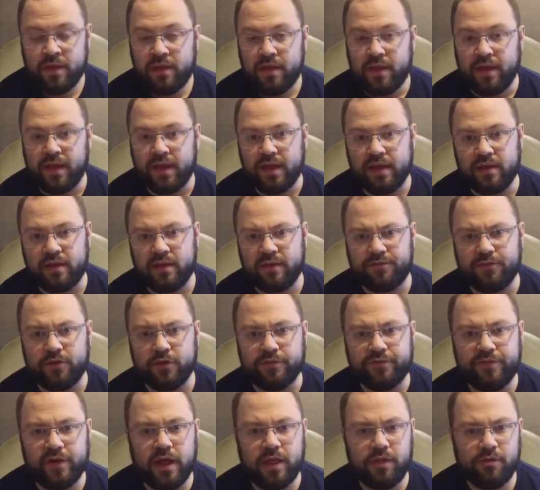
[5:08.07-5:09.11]
And if you're
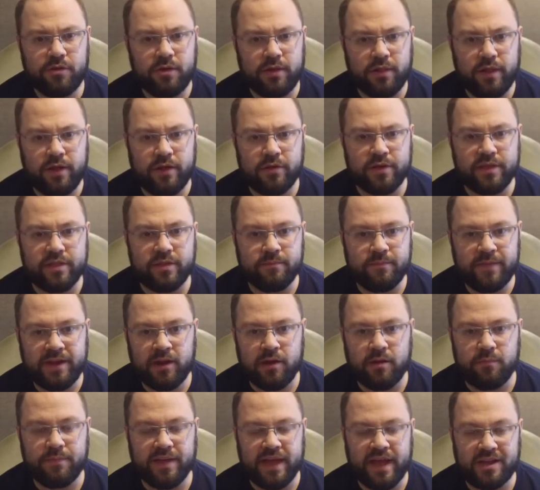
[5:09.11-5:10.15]
following along in the
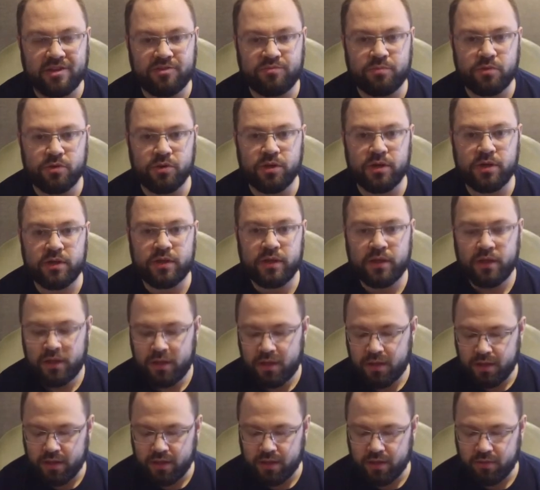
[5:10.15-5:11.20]
merit badge book,
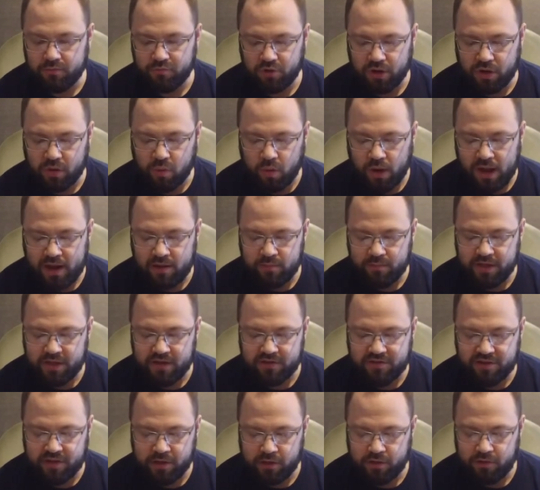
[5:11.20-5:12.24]
requirement
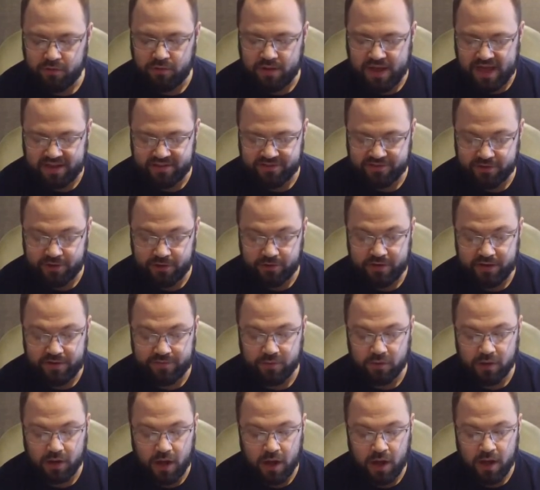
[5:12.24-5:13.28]
2 has 2
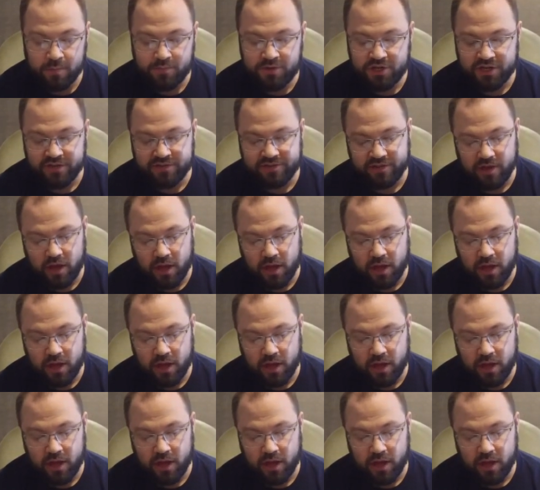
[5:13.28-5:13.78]
different options.